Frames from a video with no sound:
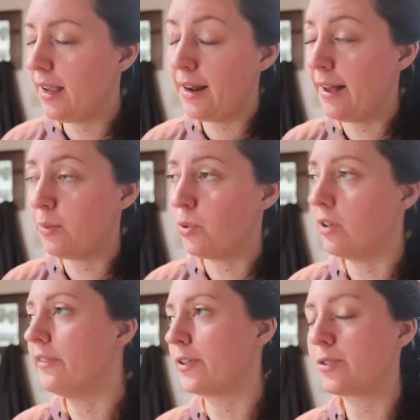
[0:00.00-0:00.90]

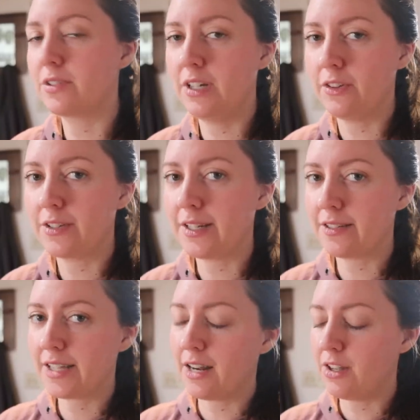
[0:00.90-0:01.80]
inedible. There's, you know, the
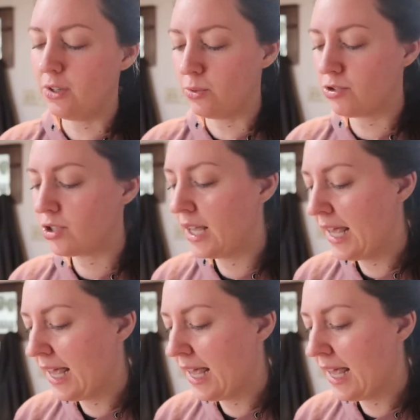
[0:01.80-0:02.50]
seeds get huge